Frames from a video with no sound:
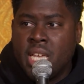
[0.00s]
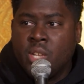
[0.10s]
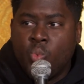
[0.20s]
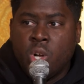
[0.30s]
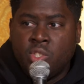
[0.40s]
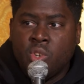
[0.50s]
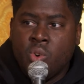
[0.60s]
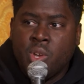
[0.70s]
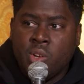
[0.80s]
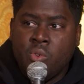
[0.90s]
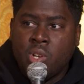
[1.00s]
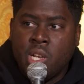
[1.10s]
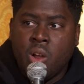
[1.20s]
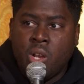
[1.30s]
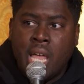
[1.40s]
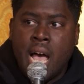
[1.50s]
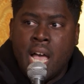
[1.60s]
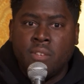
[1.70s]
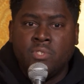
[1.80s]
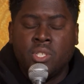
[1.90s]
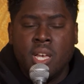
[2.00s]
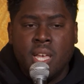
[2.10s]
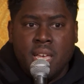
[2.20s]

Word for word: in what's going on in our lives,